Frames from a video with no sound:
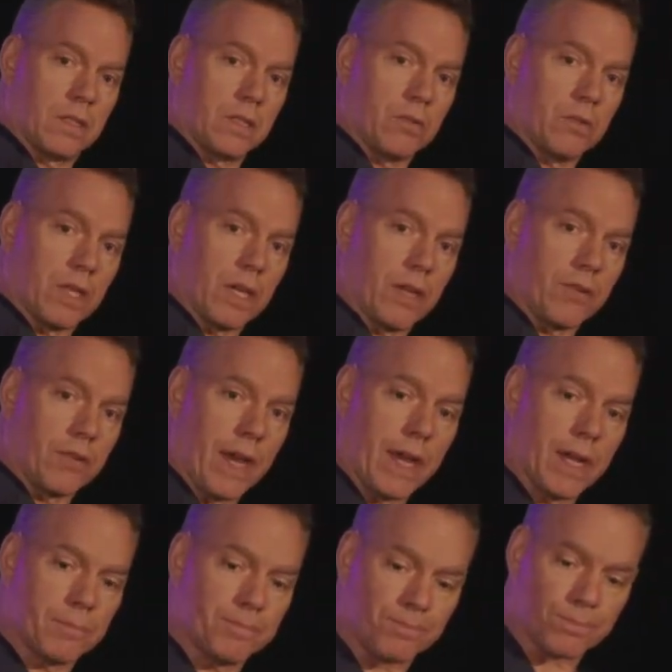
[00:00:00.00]
Student the other
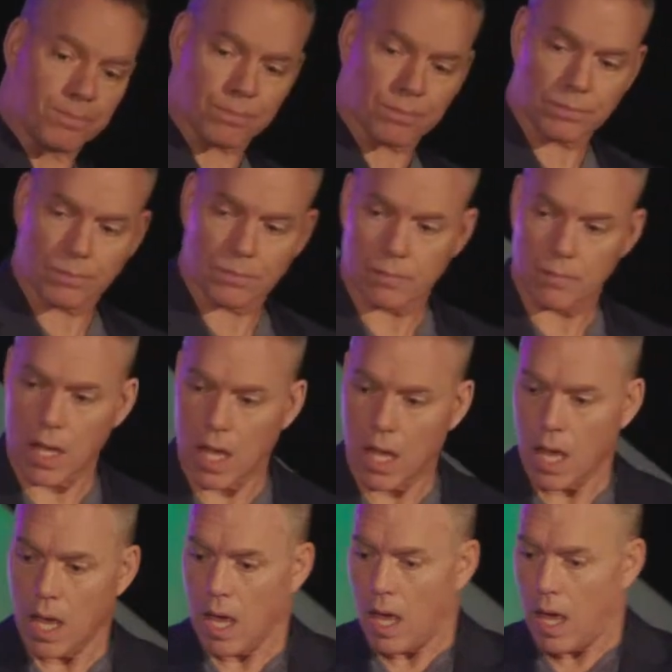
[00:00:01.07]
day,
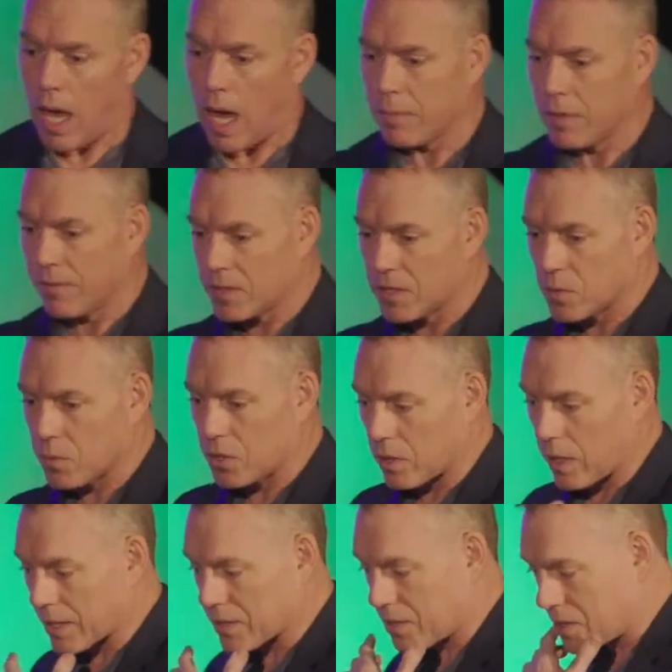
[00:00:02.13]
how many visits would you
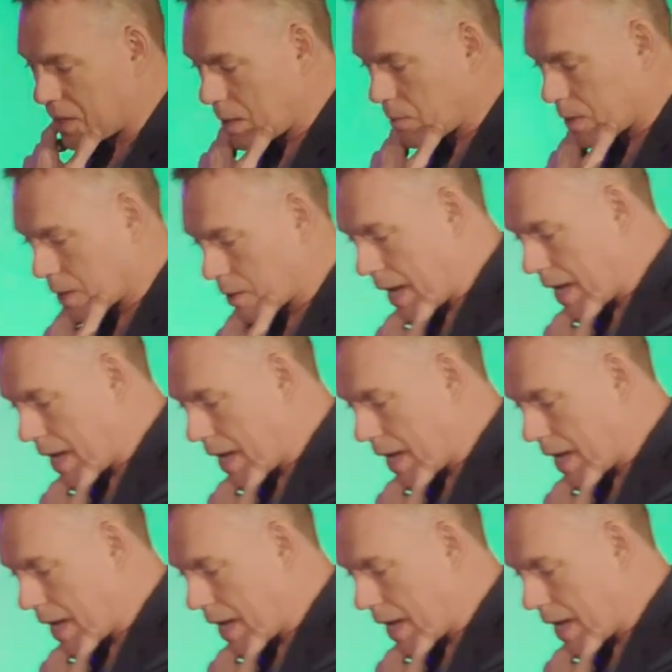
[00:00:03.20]
like to see when you